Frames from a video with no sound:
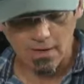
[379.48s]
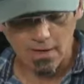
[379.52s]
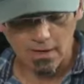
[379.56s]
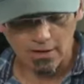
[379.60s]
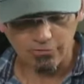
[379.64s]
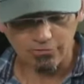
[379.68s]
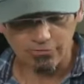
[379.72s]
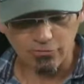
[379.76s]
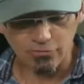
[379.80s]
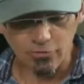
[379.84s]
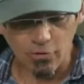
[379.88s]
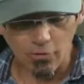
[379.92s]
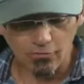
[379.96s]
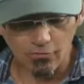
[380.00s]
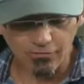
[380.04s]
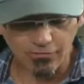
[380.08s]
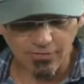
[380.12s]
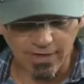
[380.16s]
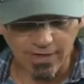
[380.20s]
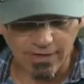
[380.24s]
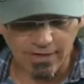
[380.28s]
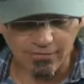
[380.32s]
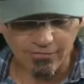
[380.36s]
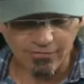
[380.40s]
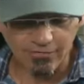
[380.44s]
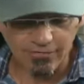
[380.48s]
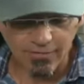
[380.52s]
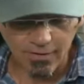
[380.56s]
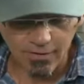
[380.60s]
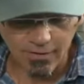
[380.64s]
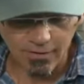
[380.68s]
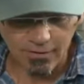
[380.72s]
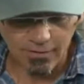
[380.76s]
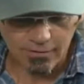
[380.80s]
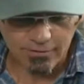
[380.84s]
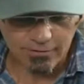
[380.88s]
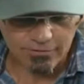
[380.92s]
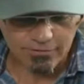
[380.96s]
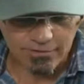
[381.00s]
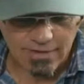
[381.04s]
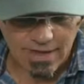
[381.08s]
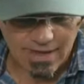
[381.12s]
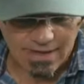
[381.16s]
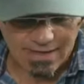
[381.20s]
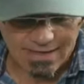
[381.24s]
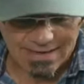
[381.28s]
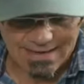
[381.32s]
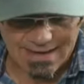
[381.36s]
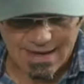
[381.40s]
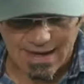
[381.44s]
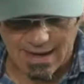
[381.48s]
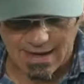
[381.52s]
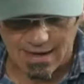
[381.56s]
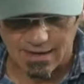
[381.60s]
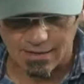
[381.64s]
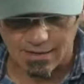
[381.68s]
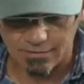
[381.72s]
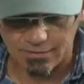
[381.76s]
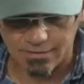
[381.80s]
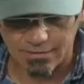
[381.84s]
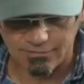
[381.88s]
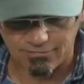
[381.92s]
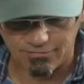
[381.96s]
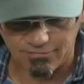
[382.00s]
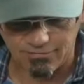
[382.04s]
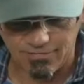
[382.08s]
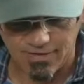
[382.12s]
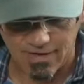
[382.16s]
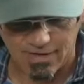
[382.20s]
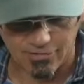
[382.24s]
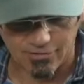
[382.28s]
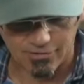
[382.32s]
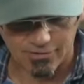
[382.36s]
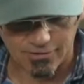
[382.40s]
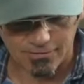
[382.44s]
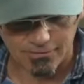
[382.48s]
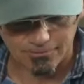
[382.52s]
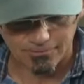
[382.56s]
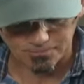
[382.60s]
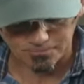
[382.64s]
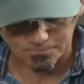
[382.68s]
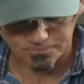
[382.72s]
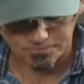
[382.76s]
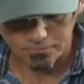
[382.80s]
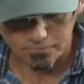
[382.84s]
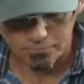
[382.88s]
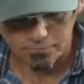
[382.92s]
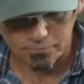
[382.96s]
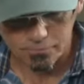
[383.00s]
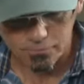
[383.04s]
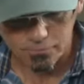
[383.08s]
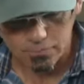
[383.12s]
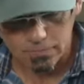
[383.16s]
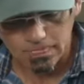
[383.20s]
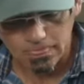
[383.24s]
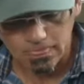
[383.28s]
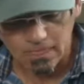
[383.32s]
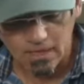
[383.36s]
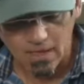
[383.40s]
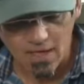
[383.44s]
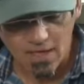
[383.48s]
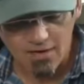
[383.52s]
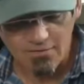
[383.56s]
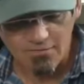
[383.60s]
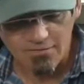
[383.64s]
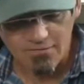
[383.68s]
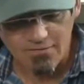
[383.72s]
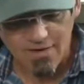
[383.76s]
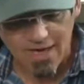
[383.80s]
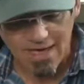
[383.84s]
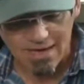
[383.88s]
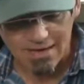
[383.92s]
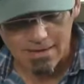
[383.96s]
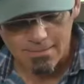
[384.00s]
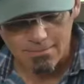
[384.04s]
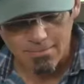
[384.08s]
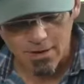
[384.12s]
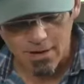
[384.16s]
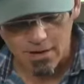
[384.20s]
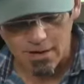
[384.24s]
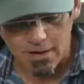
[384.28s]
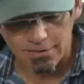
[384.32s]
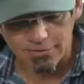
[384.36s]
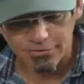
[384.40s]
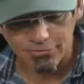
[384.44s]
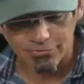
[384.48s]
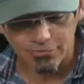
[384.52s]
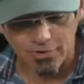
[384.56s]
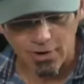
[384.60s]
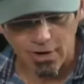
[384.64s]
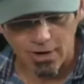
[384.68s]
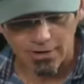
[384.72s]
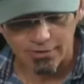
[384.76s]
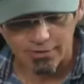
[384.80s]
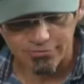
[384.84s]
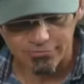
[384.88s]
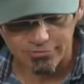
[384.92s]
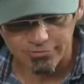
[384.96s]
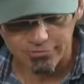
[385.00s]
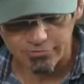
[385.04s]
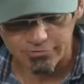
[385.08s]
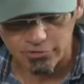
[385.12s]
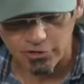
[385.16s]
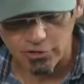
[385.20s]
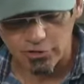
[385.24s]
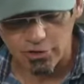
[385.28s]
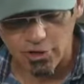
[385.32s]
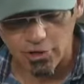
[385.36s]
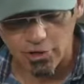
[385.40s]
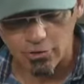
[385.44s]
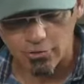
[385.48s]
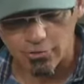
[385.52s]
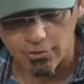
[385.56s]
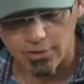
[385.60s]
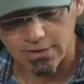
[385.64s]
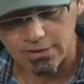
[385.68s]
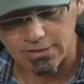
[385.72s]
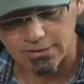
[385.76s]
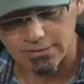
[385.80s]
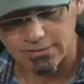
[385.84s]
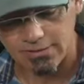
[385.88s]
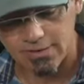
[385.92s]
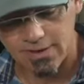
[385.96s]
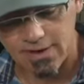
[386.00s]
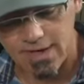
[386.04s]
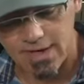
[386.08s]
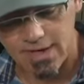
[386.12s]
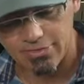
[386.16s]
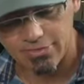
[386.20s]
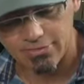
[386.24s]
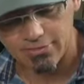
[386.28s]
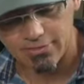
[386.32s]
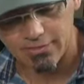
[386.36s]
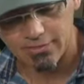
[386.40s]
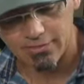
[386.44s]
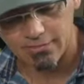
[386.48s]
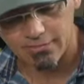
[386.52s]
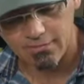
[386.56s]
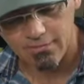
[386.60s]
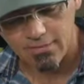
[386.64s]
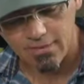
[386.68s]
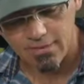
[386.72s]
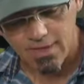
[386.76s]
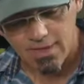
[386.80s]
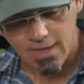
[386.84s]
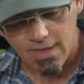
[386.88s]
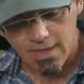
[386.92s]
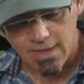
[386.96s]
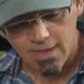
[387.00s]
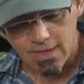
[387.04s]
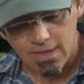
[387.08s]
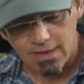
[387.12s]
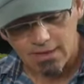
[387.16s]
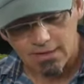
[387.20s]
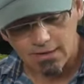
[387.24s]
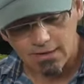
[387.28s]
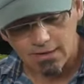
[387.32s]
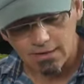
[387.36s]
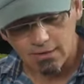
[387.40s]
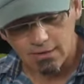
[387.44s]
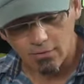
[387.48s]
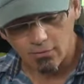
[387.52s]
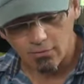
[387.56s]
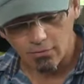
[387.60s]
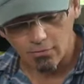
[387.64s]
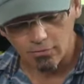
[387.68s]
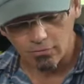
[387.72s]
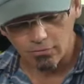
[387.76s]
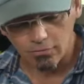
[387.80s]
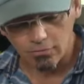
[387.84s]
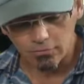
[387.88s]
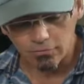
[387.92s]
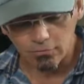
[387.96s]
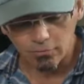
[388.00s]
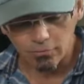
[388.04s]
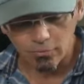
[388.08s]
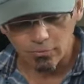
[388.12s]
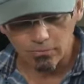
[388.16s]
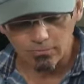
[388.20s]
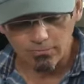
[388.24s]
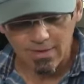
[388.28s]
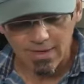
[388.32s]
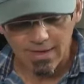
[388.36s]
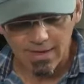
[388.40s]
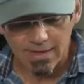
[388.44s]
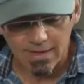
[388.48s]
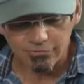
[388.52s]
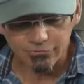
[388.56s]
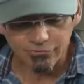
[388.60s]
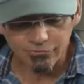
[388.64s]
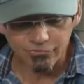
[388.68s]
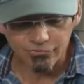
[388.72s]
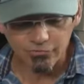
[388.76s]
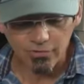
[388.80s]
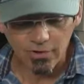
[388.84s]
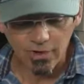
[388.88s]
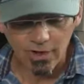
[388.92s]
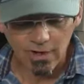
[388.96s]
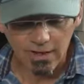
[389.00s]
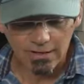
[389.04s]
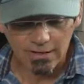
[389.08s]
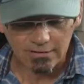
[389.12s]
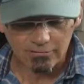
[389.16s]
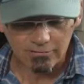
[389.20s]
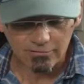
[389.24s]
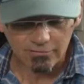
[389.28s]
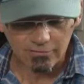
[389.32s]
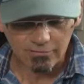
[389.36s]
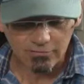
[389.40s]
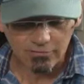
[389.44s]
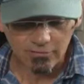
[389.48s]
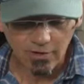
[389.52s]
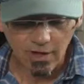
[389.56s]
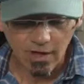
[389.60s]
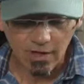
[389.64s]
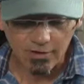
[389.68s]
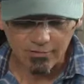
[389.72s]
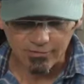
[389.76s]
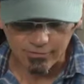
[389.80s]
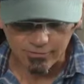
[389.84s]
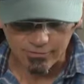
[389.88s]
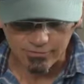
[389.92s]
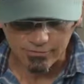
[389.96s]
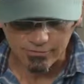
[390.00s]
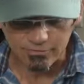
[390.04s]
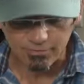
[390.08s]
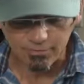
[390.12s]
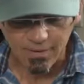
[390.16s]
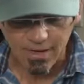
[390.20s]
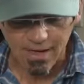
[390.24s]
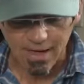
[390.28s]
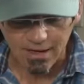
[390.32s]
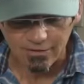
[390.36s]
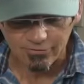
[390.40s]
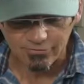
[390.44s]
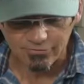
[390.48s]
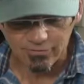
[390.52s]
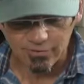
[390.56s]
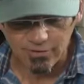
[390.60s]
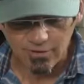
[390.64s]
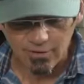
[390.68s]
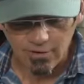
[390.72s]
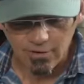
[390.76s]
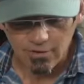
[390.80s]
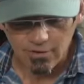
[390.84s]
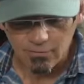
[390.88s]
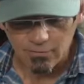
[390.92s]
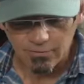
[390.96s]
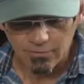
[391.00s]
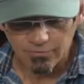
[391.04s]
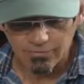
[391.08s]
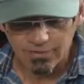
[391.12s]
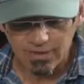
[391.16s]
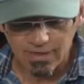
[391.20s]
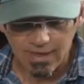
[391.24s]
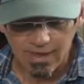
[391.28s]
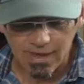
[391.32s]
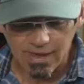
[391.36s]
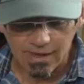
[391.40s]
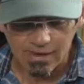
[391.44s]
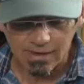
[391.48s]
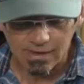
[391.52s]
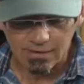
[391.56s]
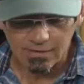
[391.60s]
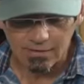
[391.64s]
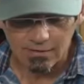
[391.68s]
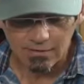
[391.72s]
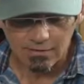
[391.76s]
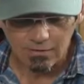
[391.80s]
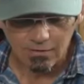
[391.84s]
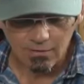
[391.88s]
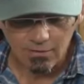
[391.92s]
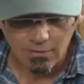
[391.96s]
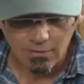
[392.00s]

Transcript: A snowflake falls like an errant feather. A vagabond draws his cloak together. An old man trots, totters past with a cane,